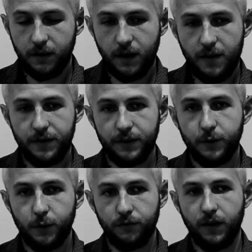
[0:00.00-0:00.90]
And then,
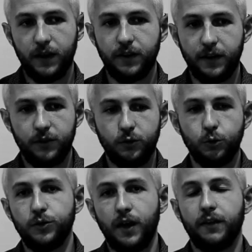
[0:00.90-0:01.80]
the fact that I can do
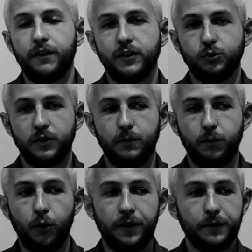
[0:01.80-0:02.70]
that, I think is really
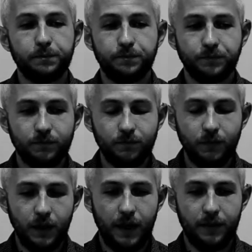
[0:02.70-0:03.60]
important.
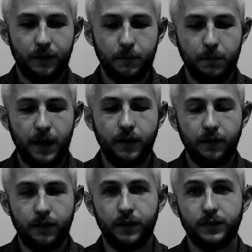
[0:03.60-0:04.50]
And the main
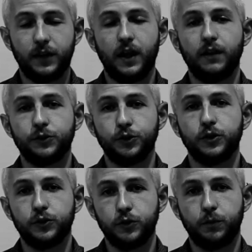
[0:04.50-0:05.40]
thing is that I have such a
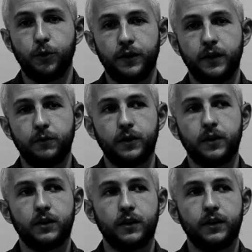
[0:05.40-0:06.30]
good support network,
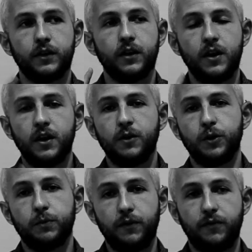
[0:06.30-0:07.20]
like with
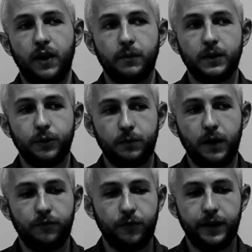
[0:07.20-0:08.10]
my family, with my
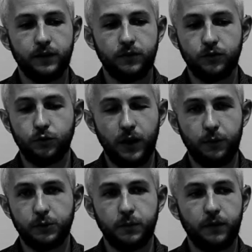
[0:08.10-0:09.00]
friends. Today I was
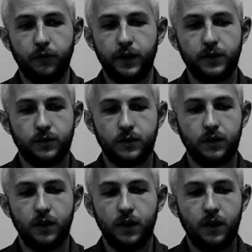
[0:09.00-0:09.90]
with my friends, and
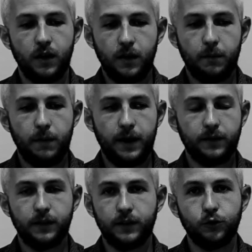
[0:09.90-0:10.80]
man,
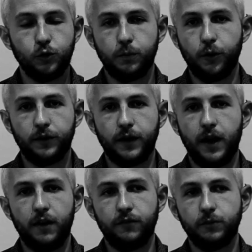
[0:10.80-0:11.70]
like the support that I
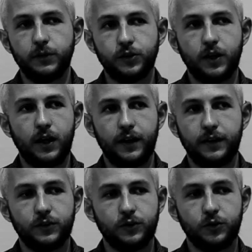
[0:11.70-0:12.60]
have from these
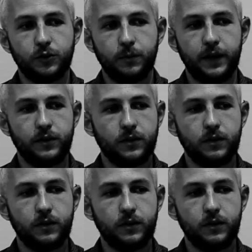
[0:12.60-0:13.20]
guys is just amazing.